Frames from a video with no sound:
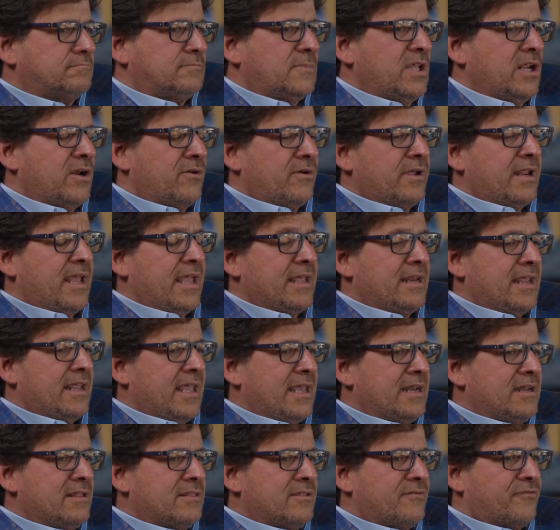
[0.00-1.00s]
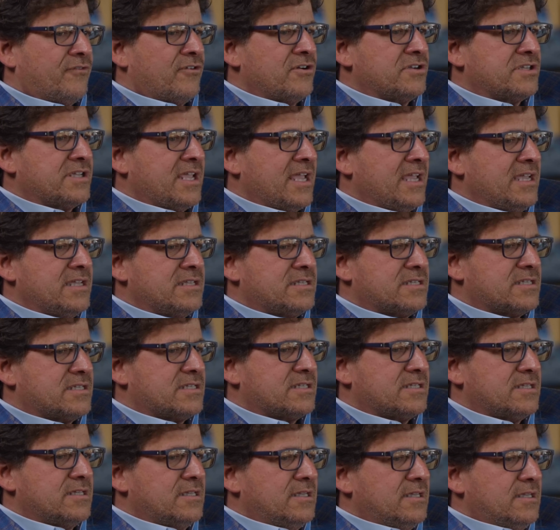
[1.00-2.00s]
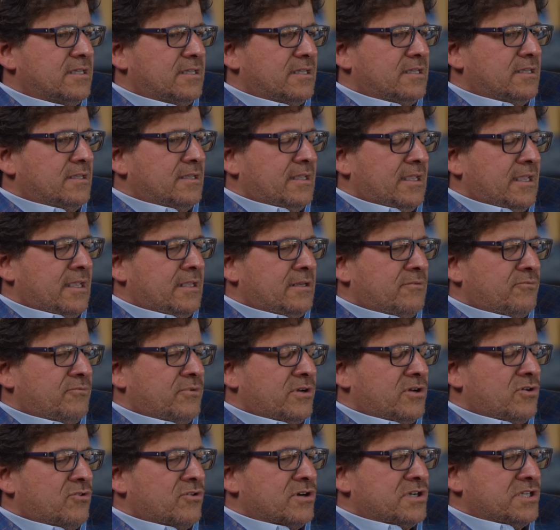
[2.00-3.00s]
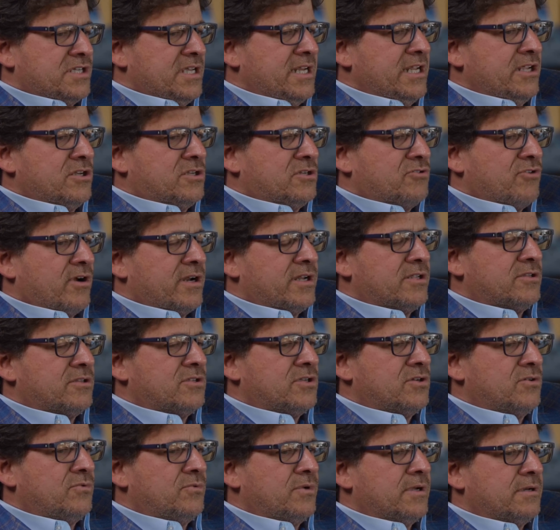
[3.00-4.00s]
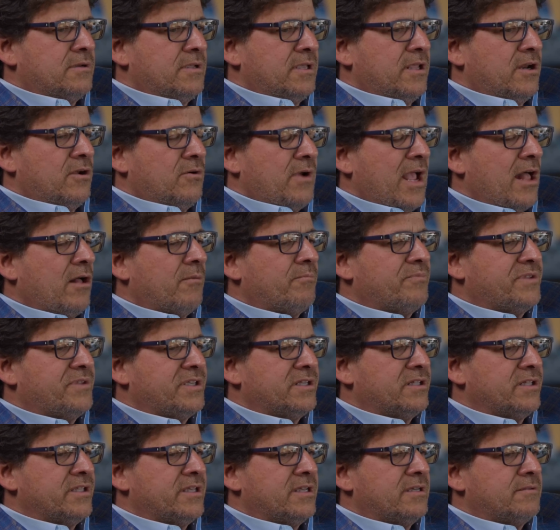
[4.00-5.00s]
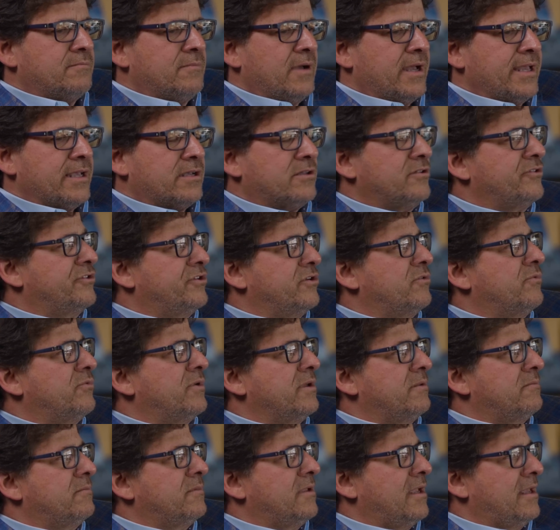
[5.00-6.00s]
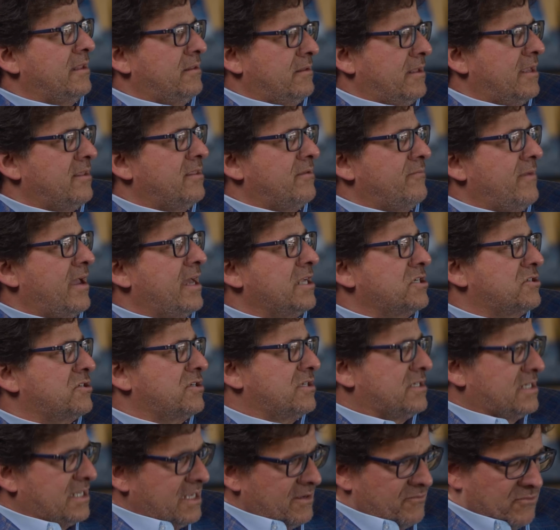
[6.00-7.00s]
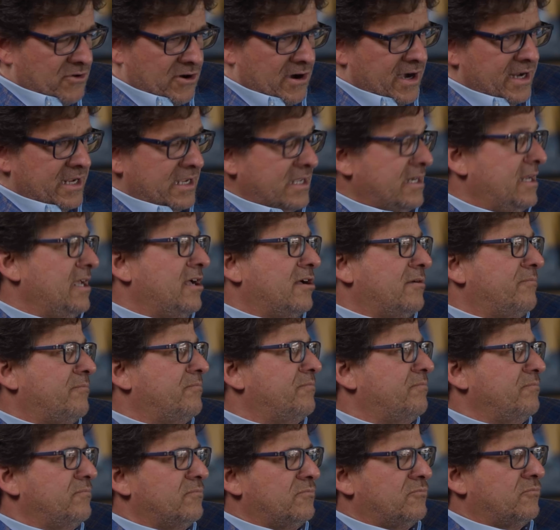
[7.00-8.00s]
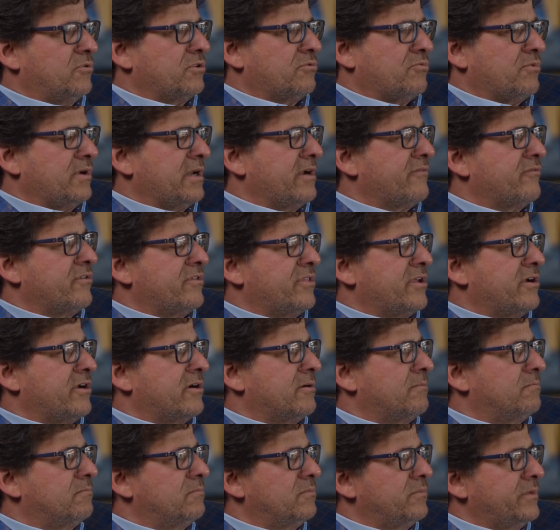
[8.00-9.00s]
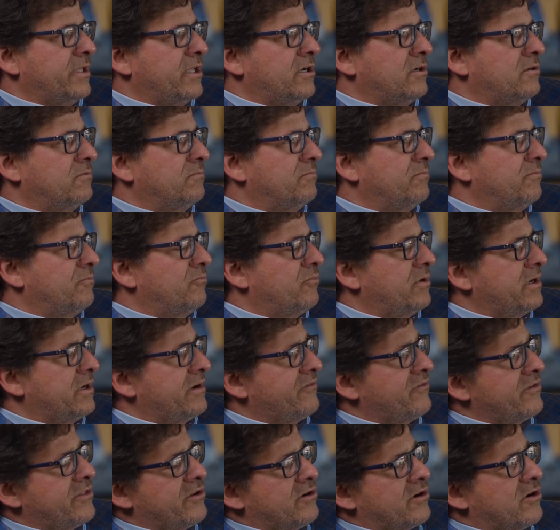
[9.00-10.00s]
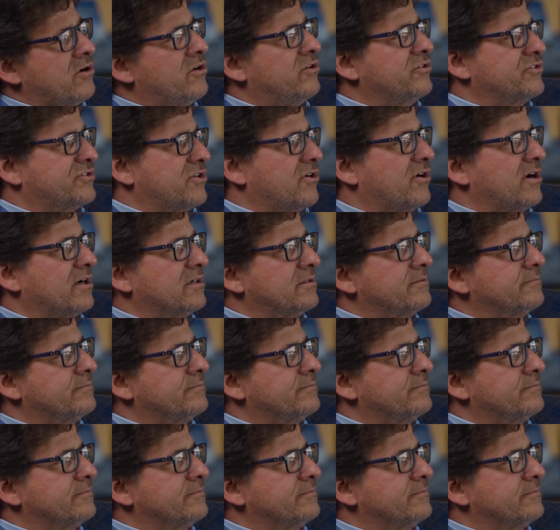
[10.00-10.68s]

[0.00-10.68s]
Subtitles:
You know, and in the first case, with Norwich City, try to do what, you know, help Delia and Michael do what, and the management team, where I can help with whatever their goals are.